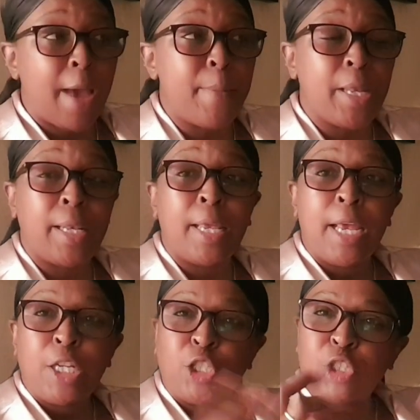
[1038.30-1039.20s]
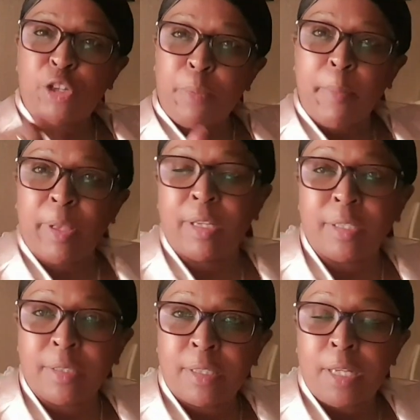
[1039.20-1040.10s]
I mean, just remember
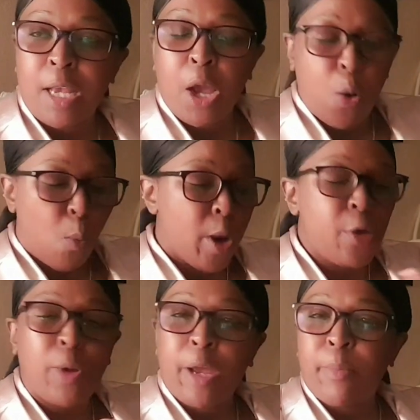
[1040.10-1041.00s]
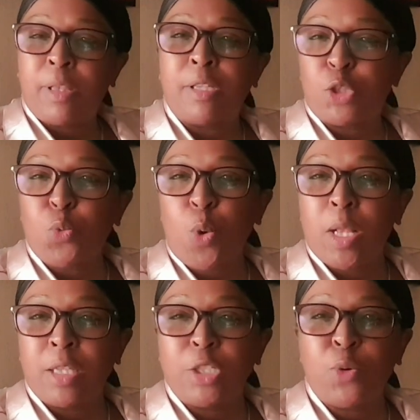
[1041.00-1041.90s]
this. When you came in this
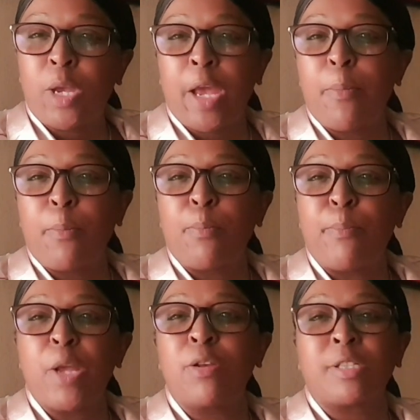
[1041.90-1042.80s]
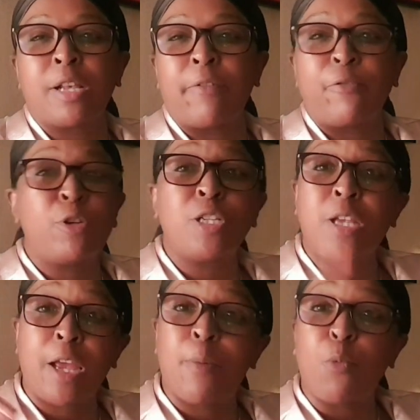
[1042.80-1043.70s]
world, you came by yourself. You
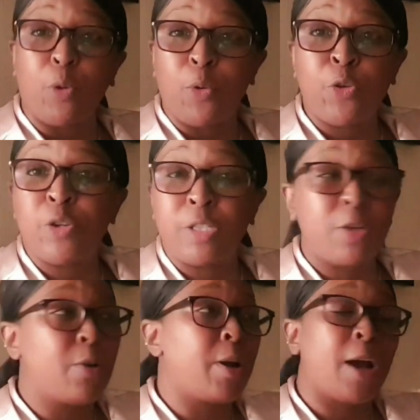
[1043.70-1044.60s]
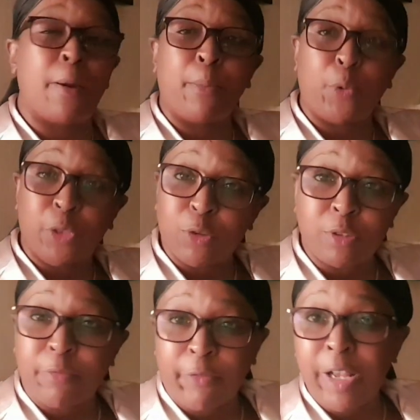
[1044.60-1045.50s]
didn't come with
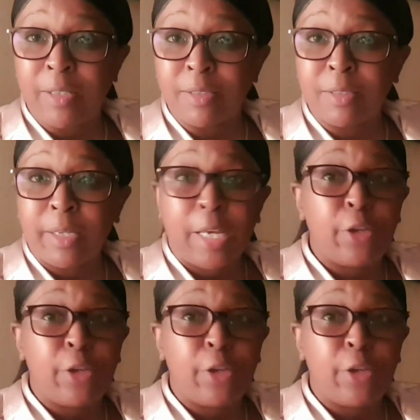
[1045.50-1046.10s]
those friends.